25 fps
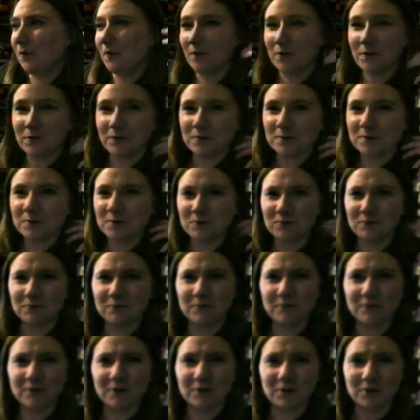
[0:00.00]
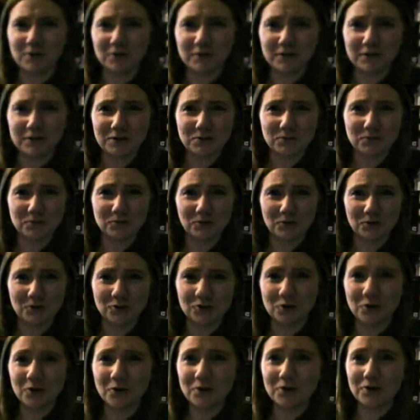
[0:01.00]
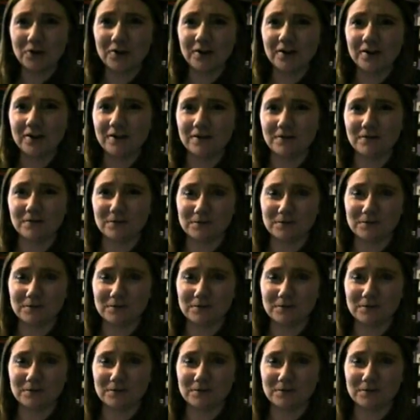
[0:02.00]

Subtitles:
or go on adventure with Doctor Who,